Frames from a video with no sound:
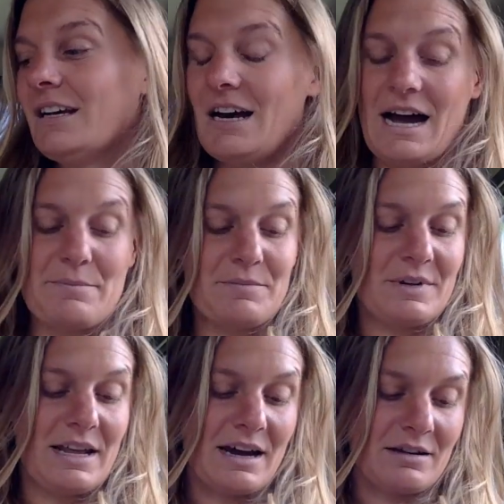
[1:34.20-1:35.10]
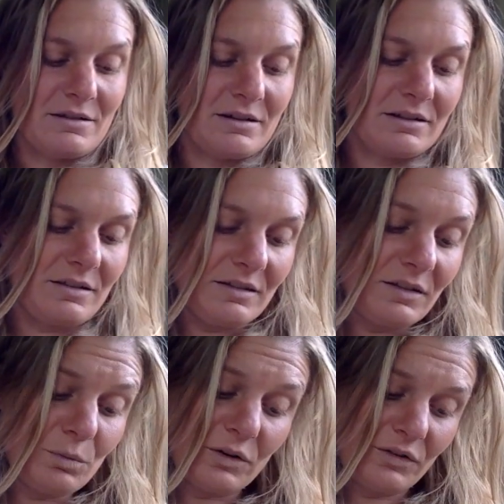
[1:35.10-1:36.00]
Now,
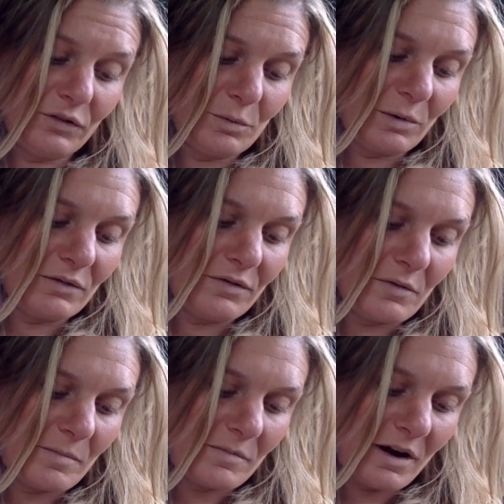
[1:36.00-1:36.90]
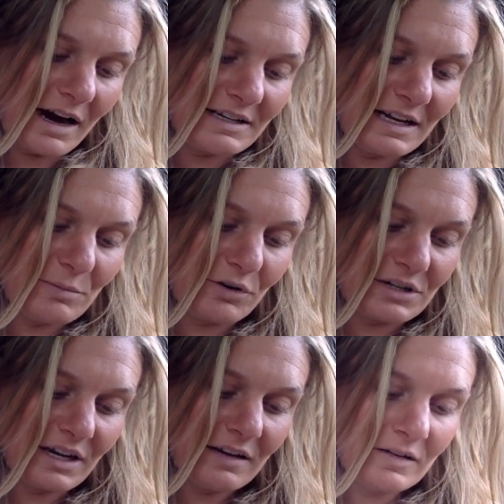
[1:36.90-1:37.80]
this works super well for IT
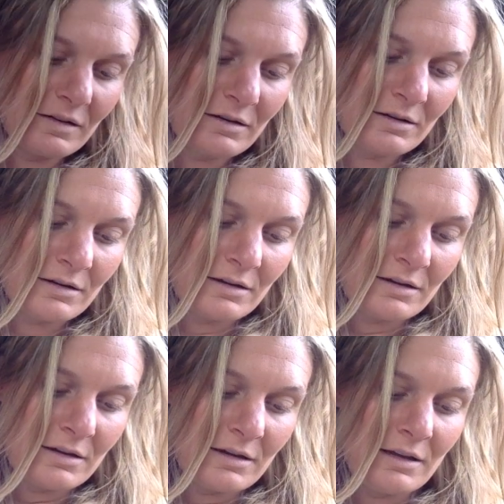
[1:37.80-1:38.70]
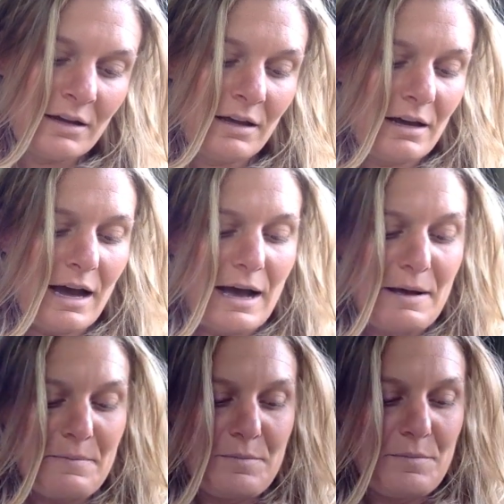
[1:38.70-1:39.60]
projects,
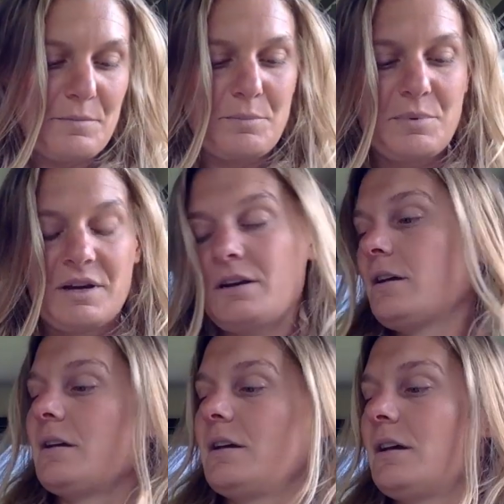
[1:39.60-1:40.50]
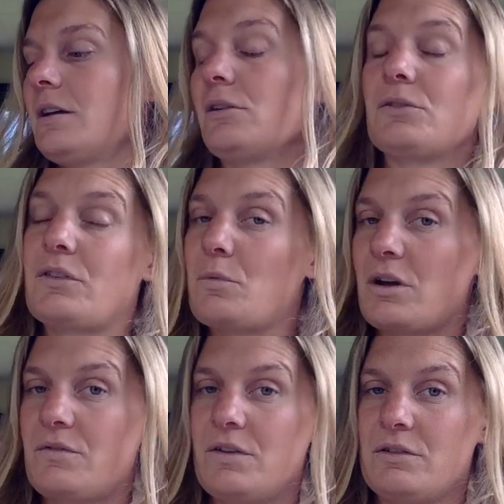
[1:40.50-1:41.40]
but it'll also
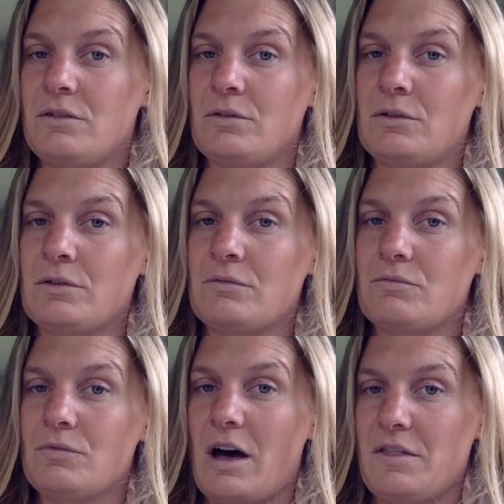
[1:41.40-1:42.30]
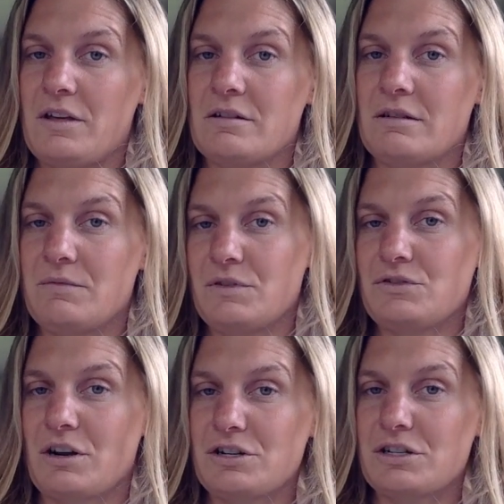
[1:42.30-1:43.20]
work for your other
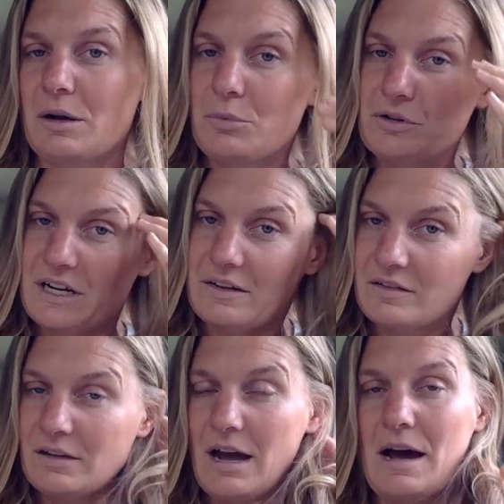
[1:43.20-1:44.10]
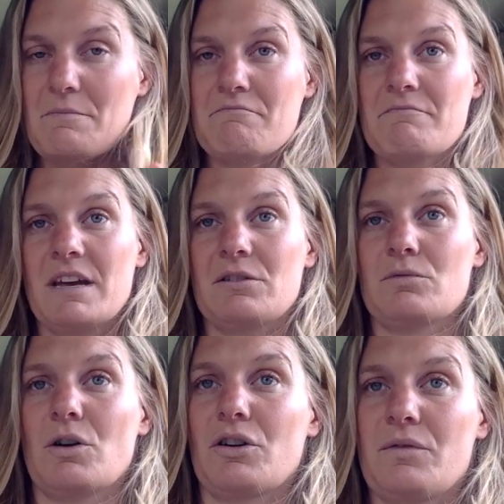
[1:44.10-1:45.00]
infrastructure type projects. It'll
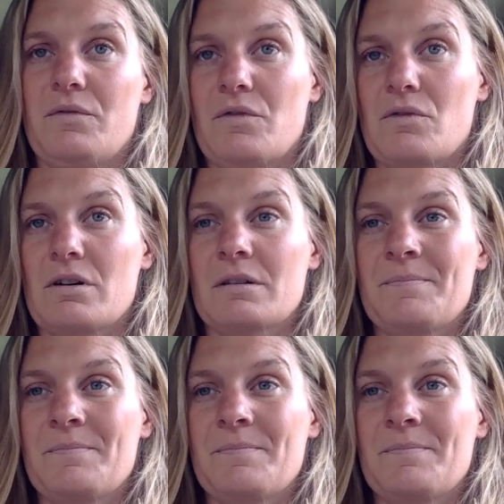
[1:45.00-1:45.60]
work for